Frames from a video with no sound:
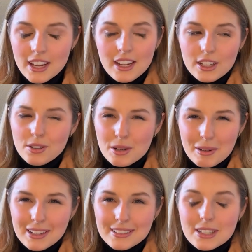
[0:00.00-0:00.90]
You know what I
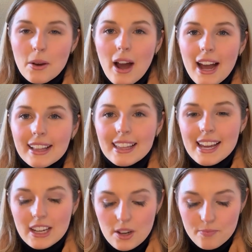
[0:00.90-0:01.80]
mean? So I
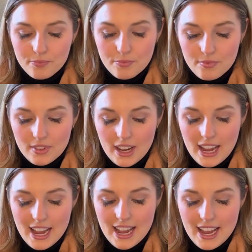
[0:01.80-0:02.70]
like
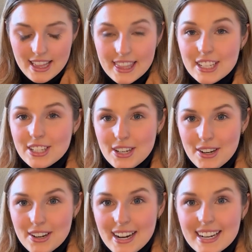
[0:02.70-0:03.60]
this
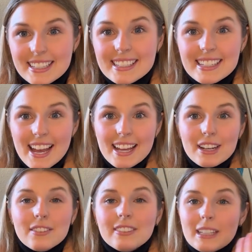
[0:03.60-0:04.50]
year, instead
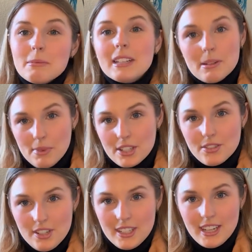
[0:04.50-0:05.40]
of limiting my
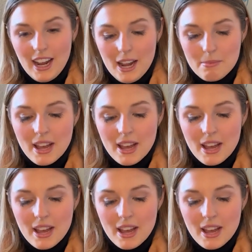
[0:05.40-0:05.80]
screen time,